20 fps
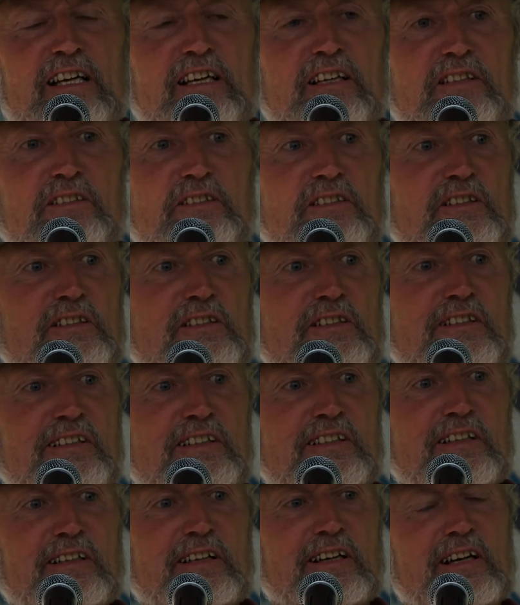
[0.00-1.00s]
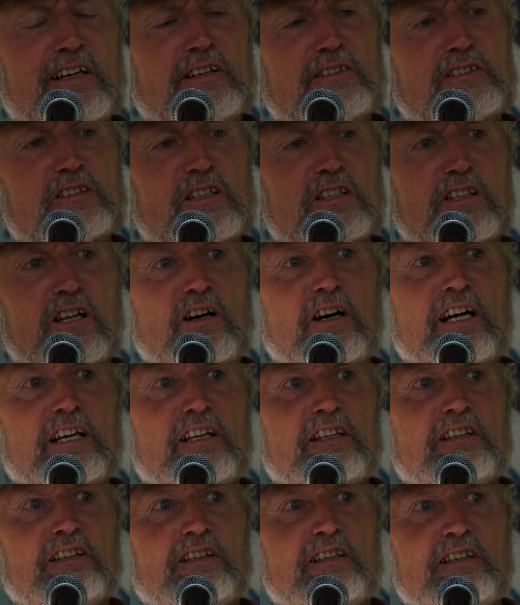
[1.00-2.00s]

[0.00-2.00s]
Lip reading: and delight